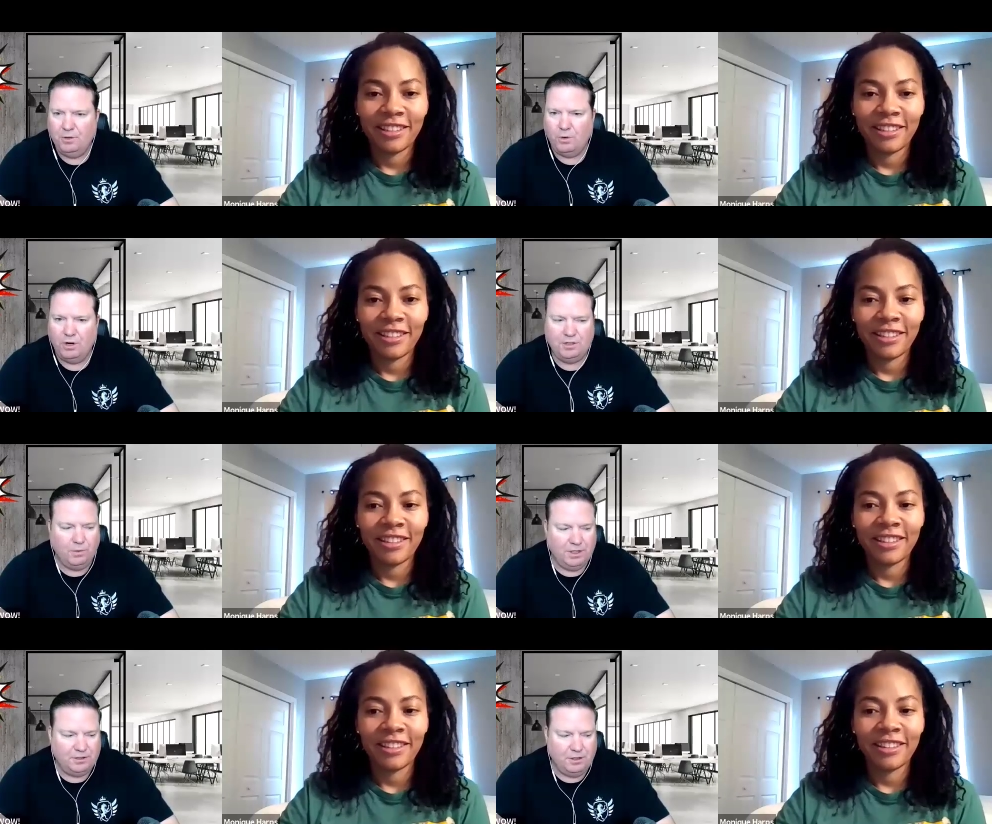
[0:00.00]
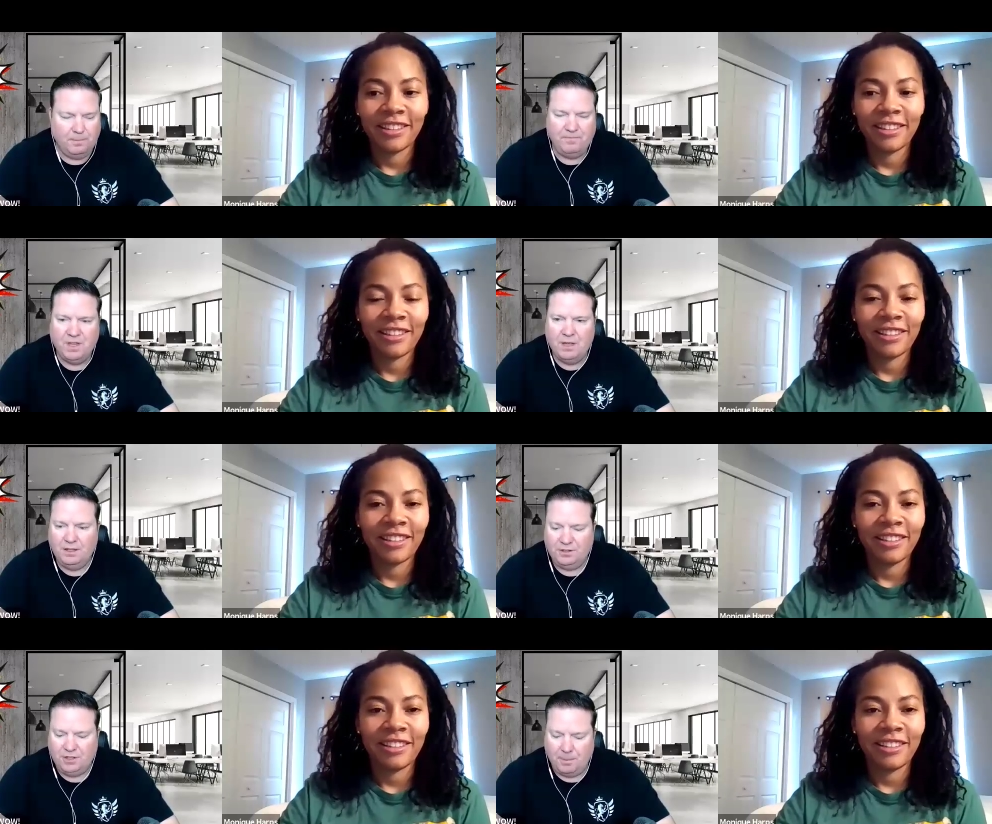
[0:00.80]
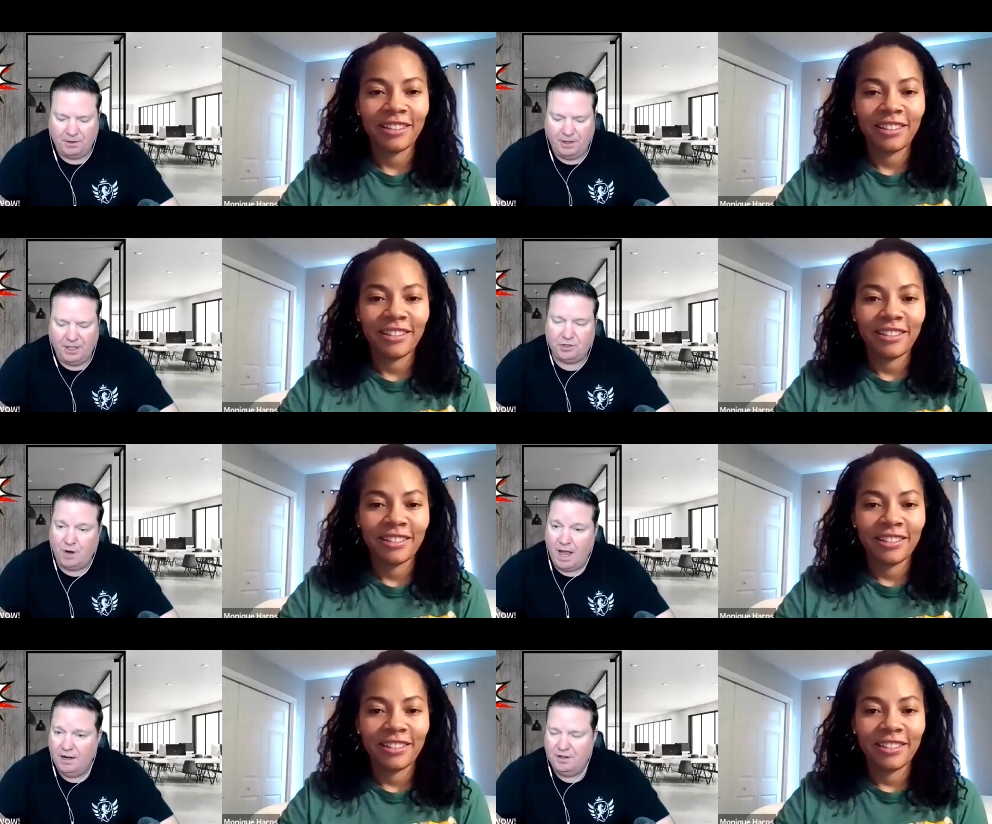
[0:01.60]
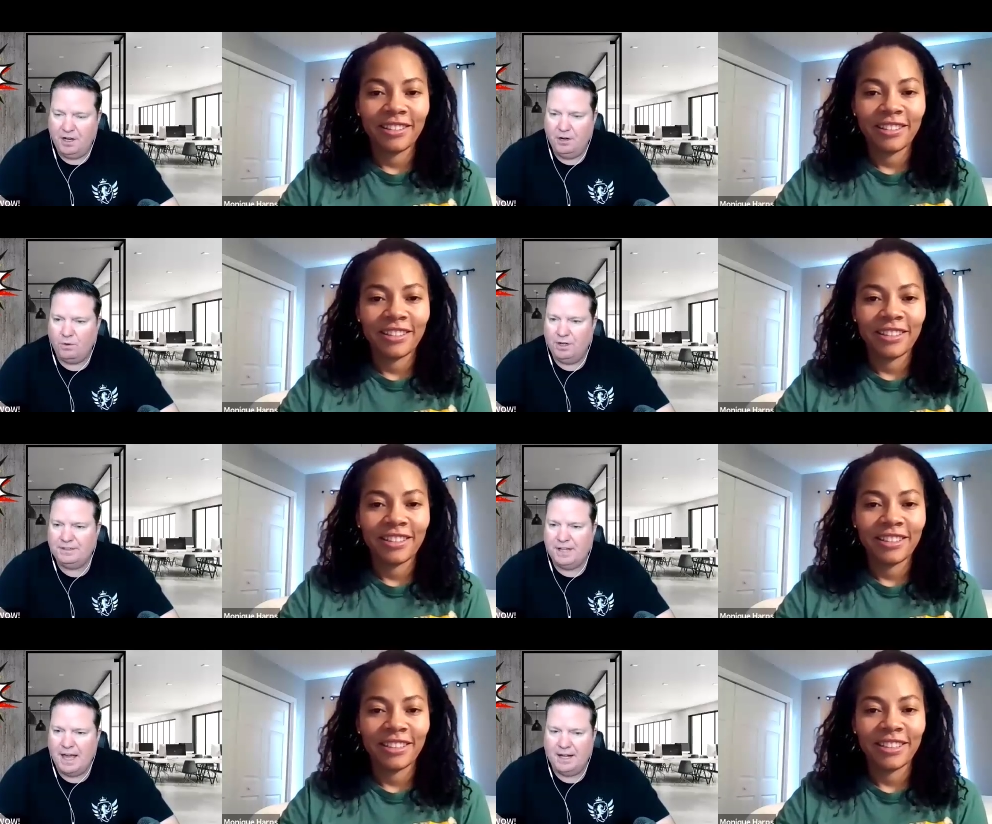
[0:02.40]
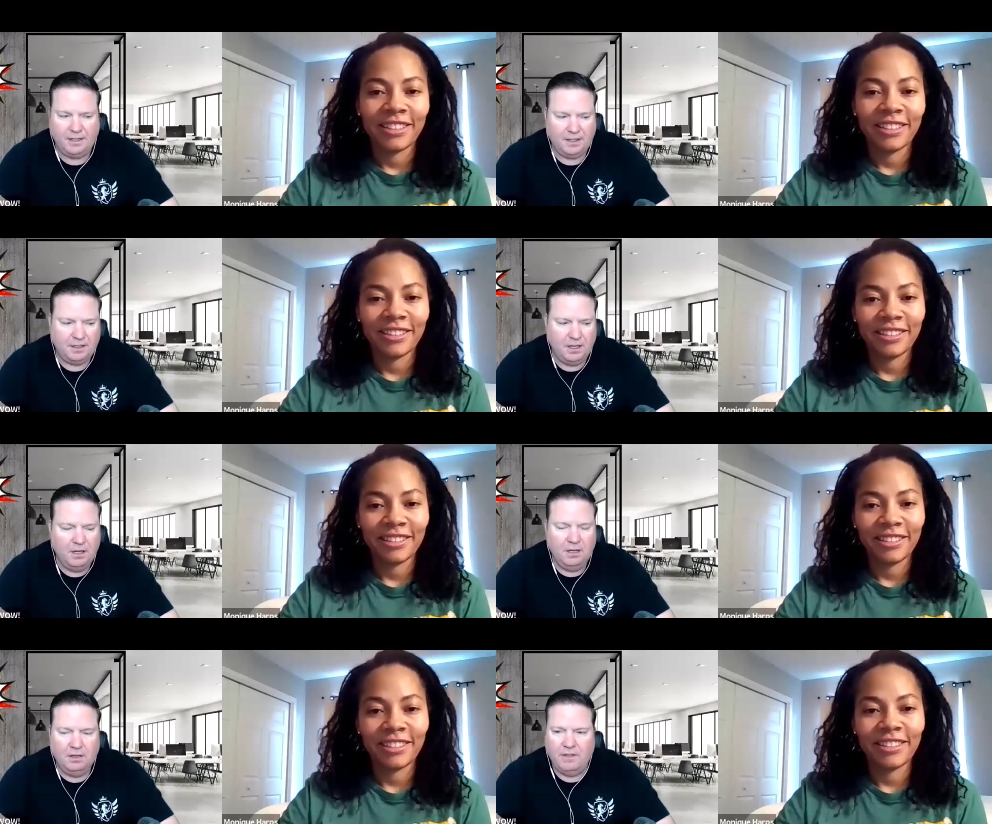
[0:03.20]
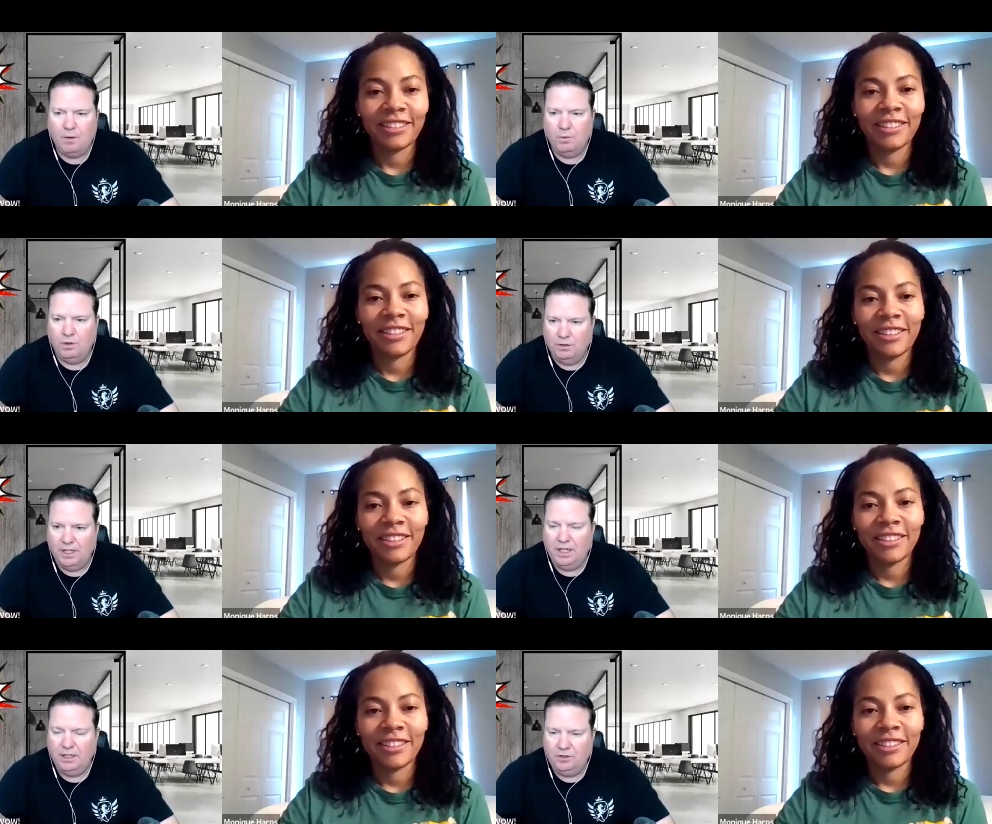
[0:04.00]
Speaker 1: The words of wisdom is typically a strategy or a tactic that will lead